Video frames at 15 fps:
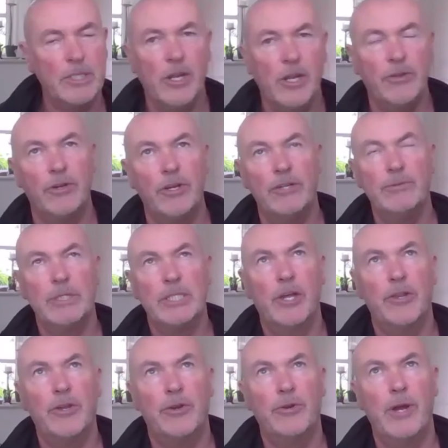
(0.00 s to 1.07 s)
was
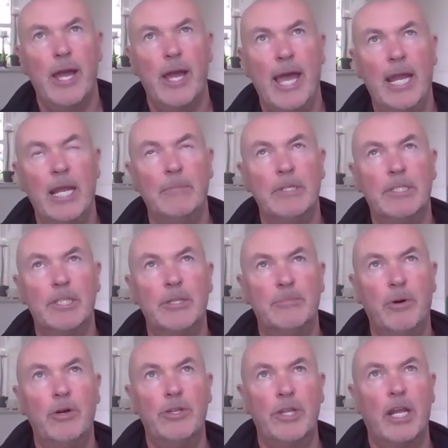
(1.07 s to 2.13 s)
another element to the
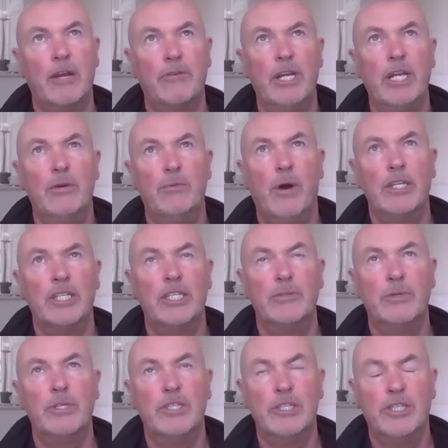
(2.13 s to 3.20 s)
book that I really wanted
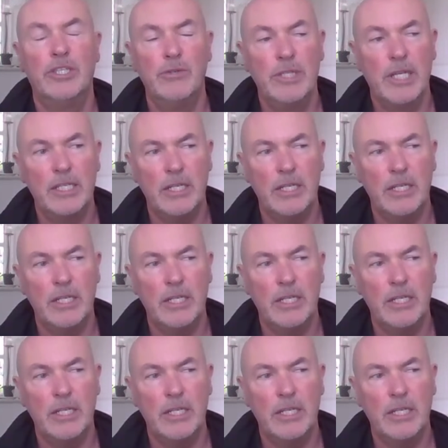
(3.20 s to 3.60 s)
to introduce.